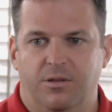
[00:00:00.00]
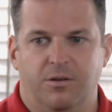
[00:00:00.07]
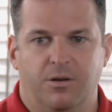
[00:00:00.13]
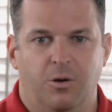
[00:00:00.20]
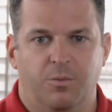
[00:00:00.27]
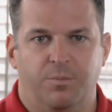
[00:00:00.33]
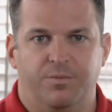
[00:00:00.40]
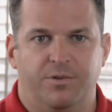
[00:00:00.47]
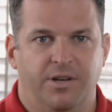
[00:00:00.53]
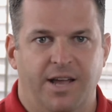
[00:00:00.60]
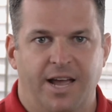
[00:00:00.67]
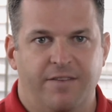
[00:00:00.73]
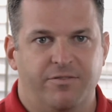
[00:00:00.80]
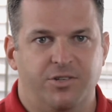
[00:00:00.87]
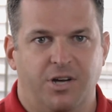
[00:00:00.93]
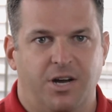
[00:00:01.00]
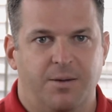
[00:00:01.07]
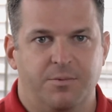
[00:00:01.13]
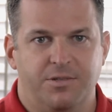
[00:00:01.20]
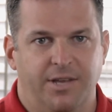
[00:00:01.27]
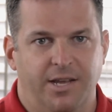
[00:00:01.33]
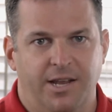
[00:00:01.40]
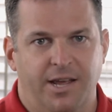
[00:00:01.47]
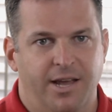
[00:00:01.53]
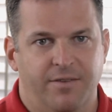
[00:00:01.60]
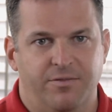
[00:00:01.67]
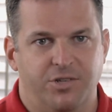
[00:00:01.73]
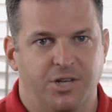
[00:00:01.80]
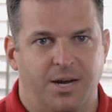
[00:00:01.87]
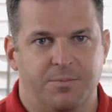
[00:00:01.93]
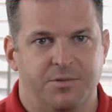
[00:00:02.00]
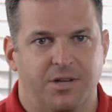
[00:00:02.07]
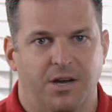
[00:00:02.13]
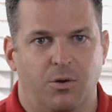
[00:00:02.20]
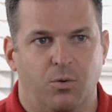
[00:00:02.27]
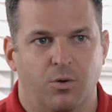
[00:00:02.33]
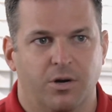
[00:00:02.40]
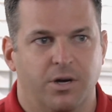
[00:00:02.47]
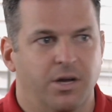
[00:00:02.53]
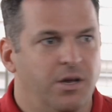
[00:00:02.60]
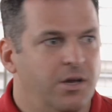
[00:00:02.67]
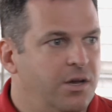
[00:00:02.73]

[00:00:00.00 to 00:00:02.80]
go to nafjobs.org.